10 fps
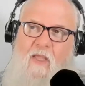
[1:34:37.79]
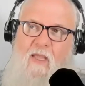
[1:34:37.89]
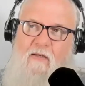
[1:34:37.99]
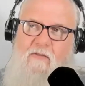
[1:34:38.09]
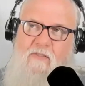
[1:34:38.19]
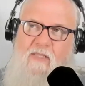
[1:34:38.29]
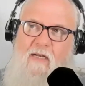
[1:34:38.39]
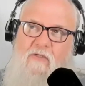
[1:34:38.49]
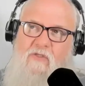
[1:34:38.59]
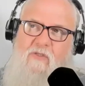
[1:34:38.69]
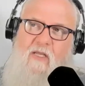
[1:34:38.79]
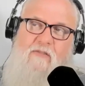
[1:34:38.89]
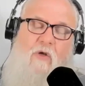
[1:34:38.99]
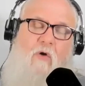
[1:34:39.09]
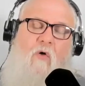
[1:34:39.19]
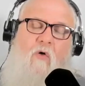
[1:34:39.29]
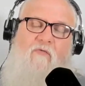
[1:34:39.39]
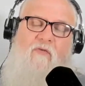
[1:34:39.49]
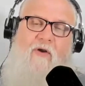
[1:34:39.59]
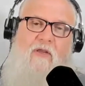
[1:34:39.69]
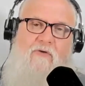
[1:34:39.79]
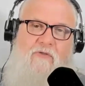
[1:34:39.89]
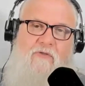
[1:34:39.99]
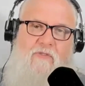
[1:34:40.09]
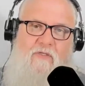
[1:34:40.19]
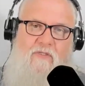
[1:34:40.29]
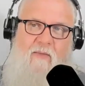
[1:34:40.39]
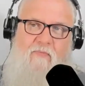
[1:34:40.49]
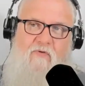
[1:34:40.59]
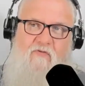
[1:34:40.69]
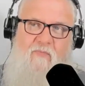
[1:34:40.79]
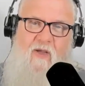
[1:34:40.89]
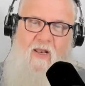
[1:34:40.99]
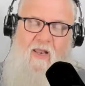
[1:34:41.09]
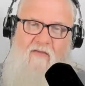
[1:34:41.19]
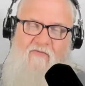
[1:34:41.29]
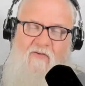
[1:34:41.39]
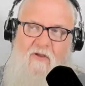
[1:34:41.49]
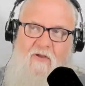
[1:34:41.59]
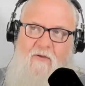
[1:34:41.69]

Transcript: And that's a whole very interesting chapter of my life